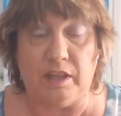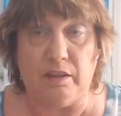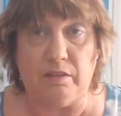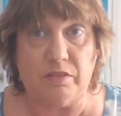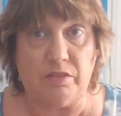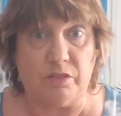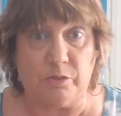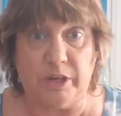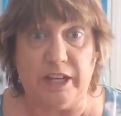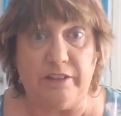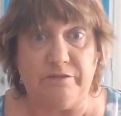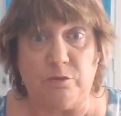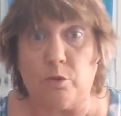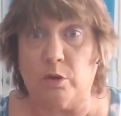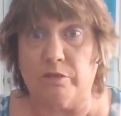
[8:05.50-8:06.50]
the 3,
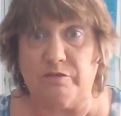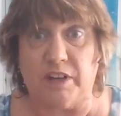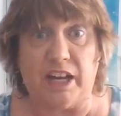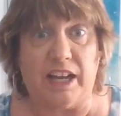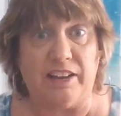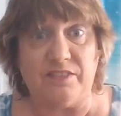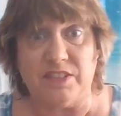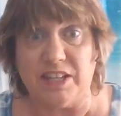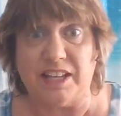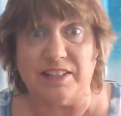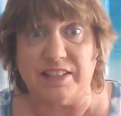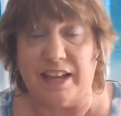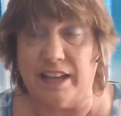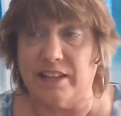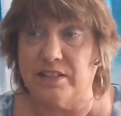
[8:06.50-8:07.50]
4, 5,
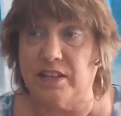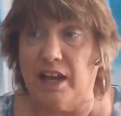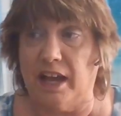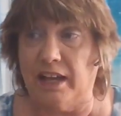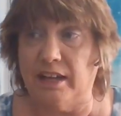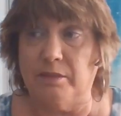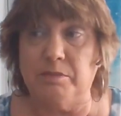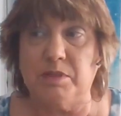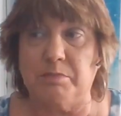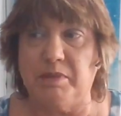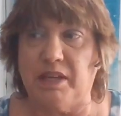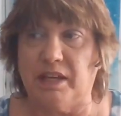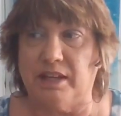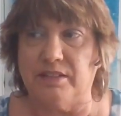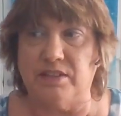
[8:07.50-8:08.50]
6X items
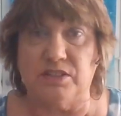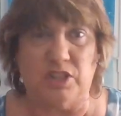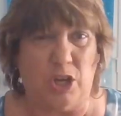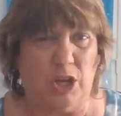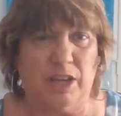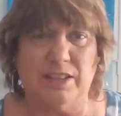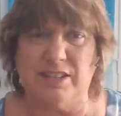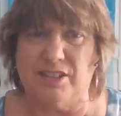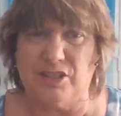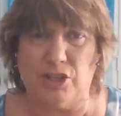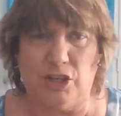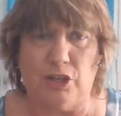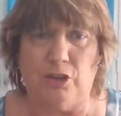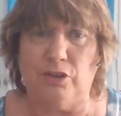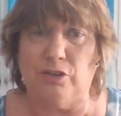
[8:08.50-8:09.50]
because as long as it's
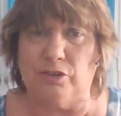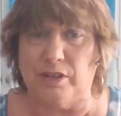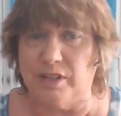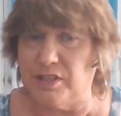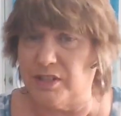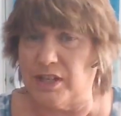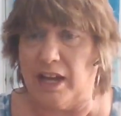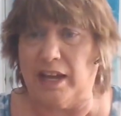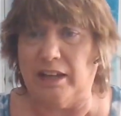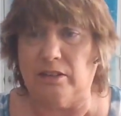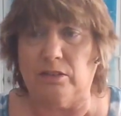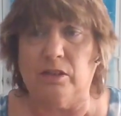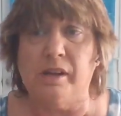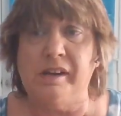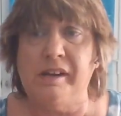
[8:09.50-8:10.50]
cute or in
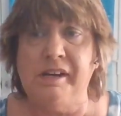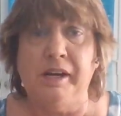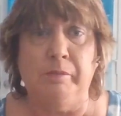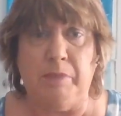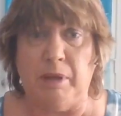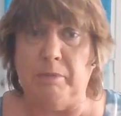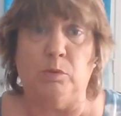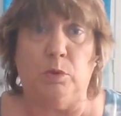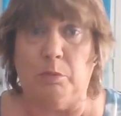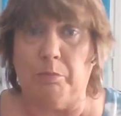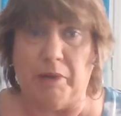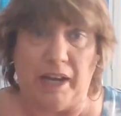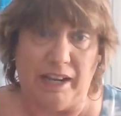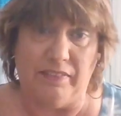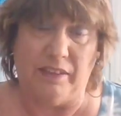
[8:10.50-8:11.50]
style, people will
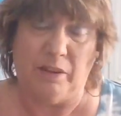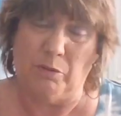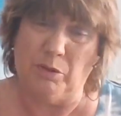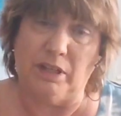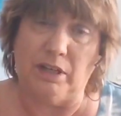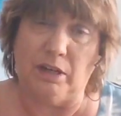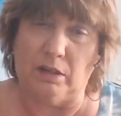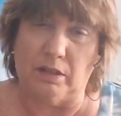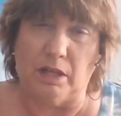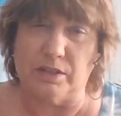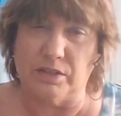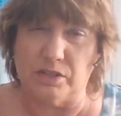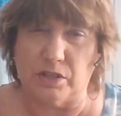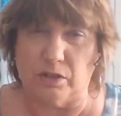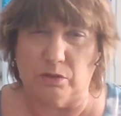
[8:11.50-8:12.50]
buy it. They really are
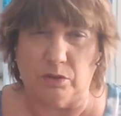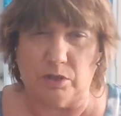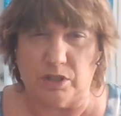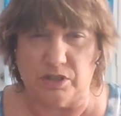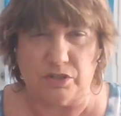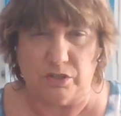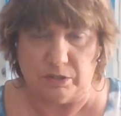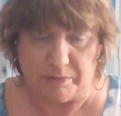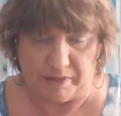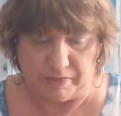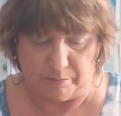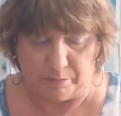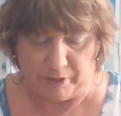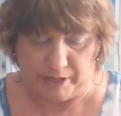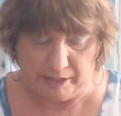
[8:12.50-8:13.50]
not so concerned about
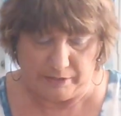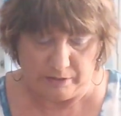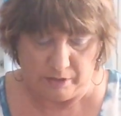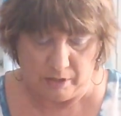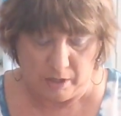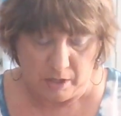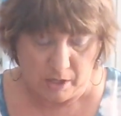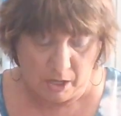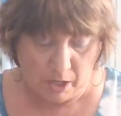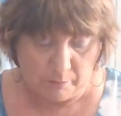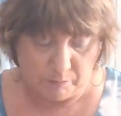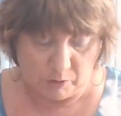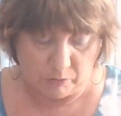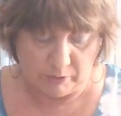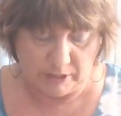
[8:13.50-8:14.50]
the brand.
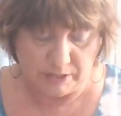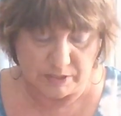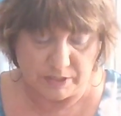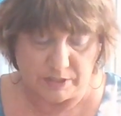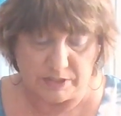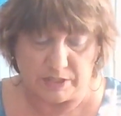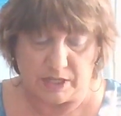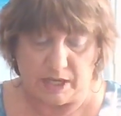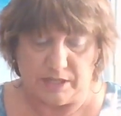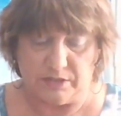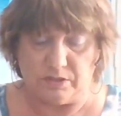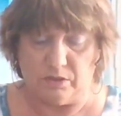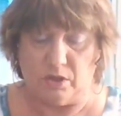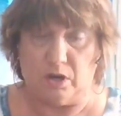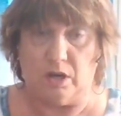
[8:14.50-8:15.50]
Maurice's size